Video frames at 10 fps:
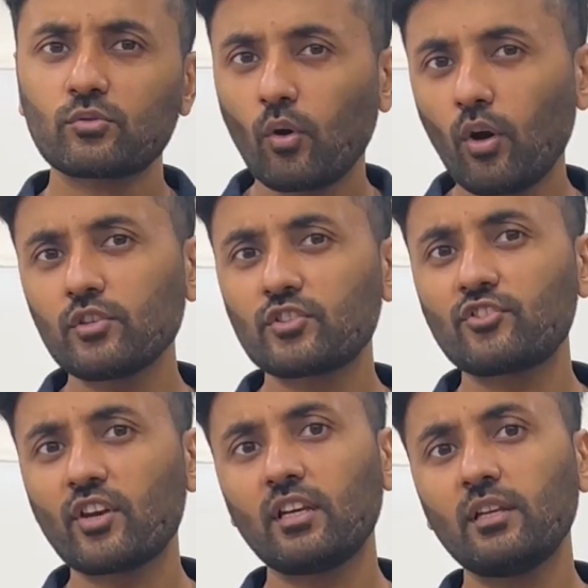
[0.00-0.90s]
rods are
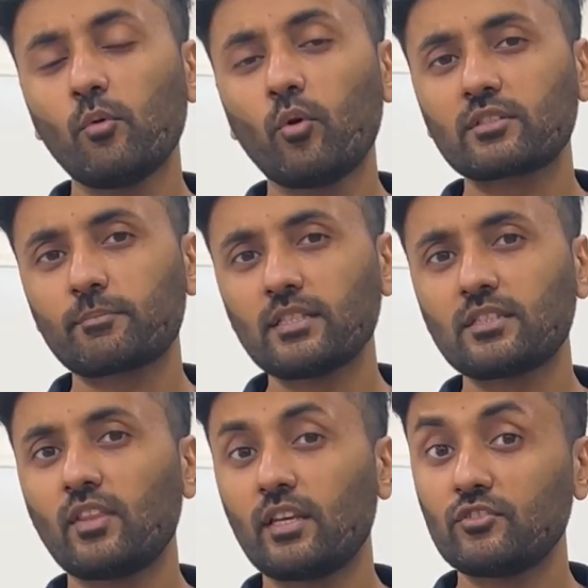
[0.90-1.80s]
generally more
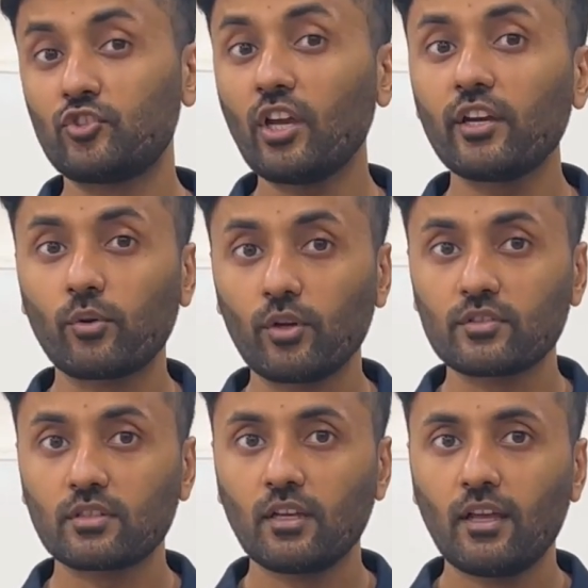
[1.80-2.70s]
expensive than GI
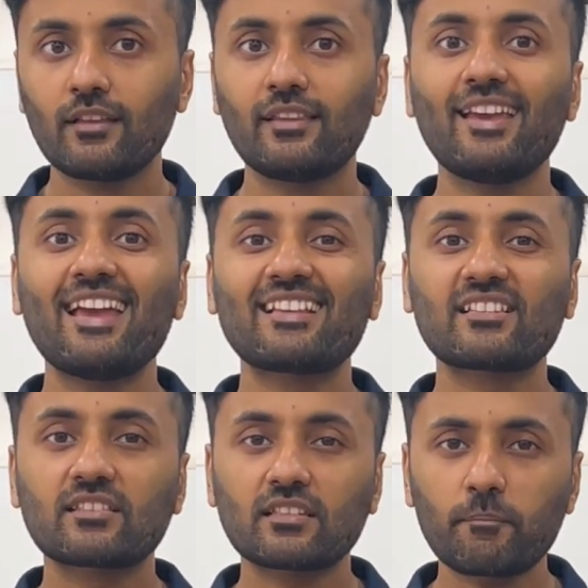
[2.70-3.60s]
rods, their
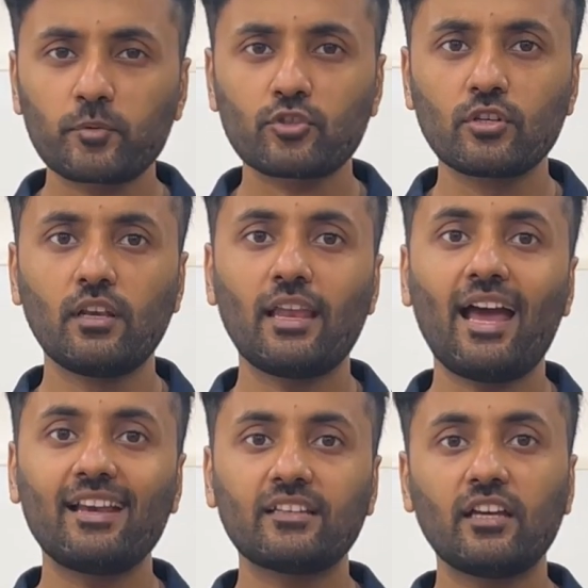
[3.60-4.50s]
exceptional
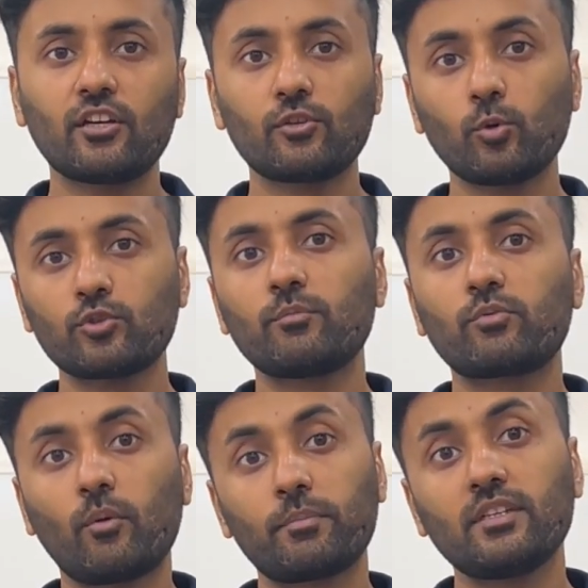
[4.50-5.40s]
anti-corrosion
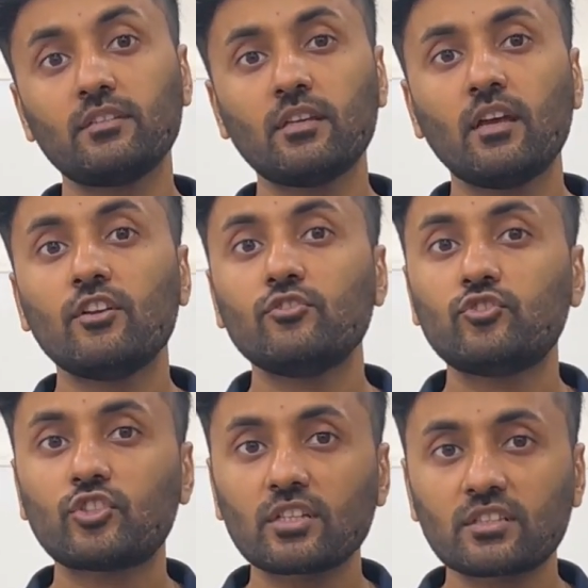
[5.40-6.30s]
properties
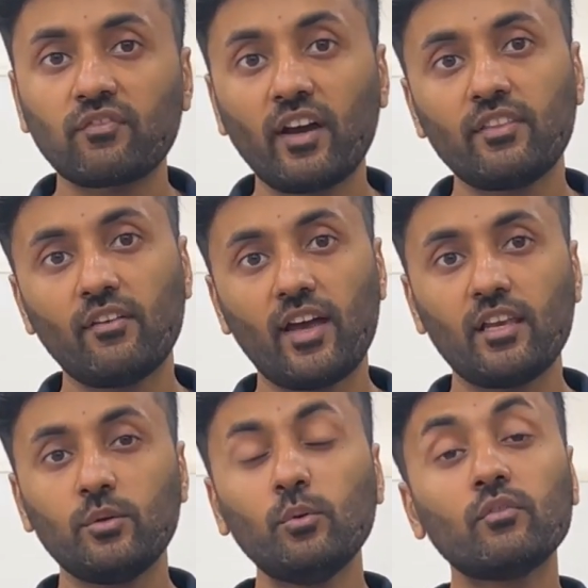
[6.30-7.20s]
justify their
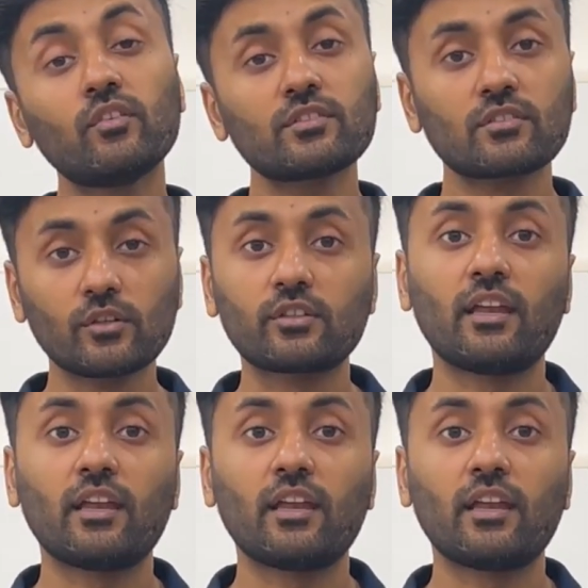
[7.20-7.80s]
value for certain